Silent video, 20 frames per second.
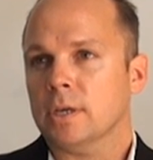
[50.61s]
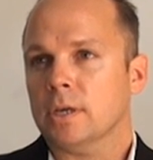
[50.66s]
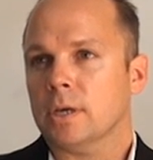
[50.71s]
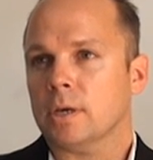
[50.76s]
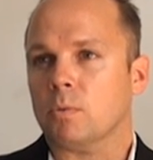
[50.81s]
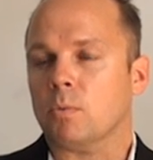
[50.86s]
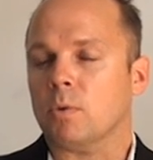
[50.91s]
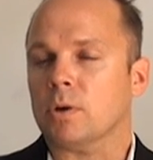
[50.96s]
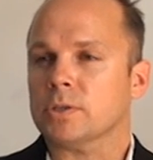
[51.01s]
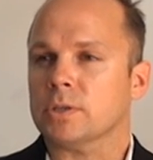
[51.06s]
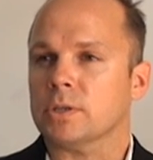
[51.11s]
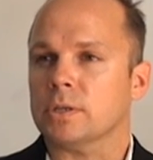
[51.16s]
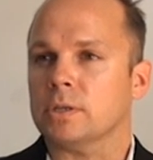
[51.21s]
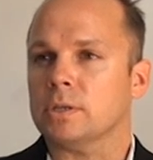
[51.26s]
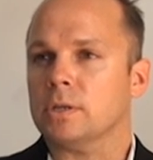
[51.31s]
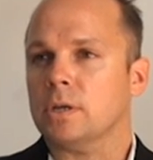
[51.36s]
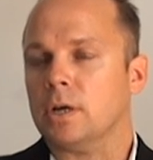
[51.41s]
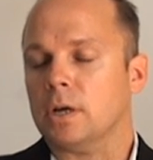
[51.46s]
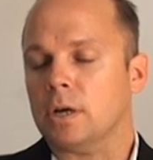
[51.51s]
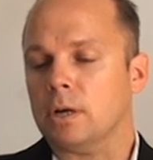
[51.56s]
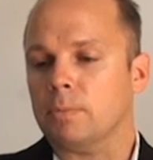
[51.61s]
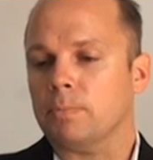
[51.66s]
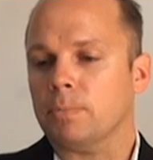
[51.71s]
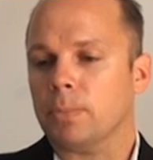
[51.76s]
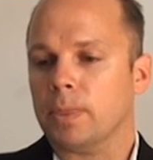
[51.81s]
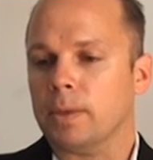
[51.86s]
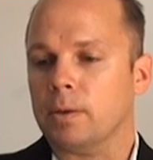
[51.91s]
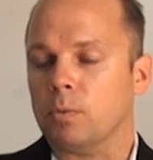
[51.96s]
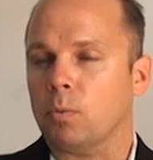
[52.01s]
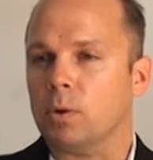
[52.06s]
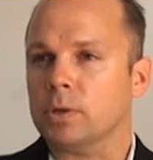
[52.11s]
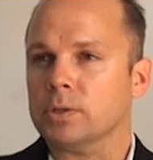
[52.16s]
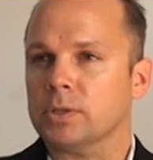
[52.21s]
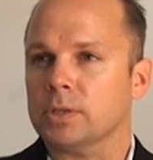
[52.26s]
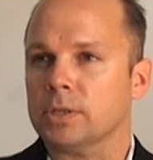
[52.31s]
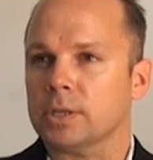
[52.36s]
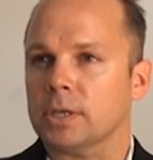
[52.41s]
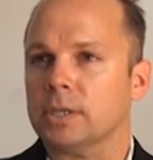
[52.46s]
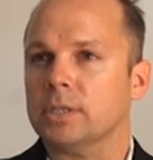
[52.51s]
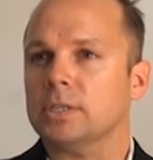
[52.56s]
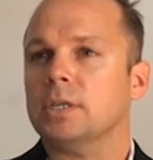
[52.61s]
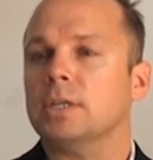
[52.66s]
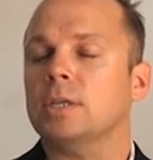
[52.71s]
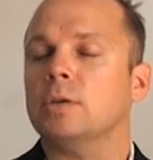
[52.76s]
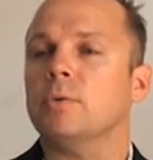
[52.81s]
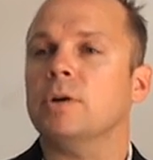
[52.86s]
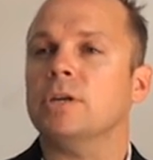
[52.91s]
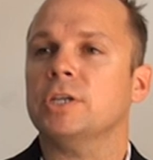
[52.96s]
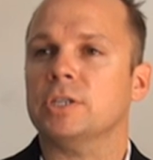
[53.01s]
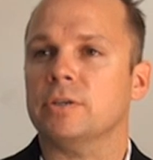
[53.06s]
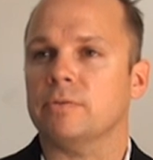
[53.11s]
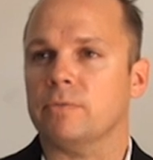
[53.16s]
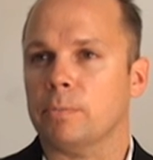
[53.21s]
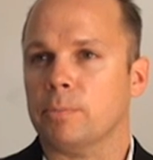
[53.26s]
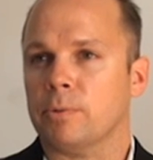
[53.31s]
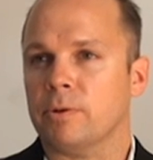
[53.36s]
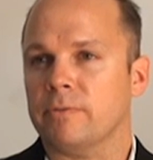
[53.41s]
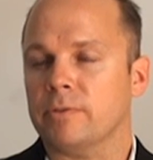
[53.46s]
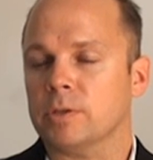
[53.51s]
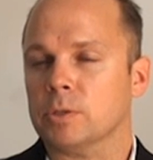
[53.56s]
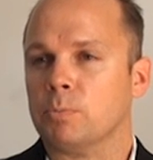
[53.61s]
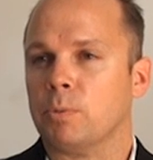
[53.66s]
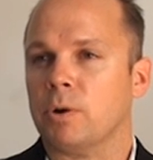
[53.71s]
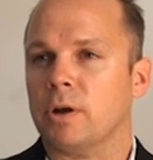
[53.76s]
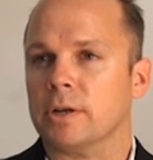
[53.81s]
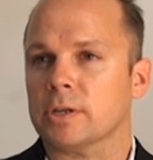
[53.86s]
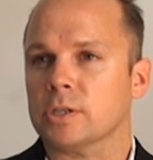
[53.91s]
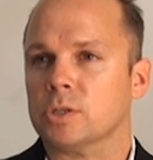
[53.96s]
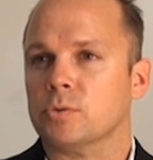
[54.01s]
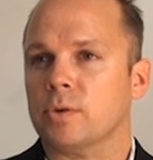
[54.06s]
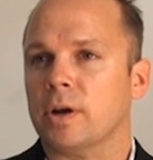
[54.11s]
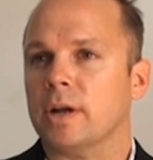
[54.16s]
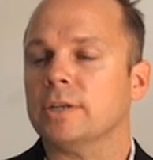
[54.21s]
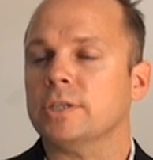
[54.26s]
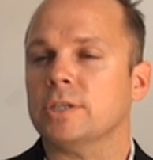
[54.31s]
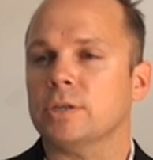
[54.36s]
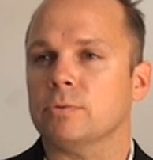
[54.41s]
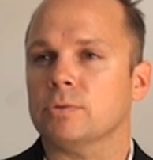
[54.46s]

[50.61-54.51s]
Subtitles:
It wasn't a continuation of a previous product strategy.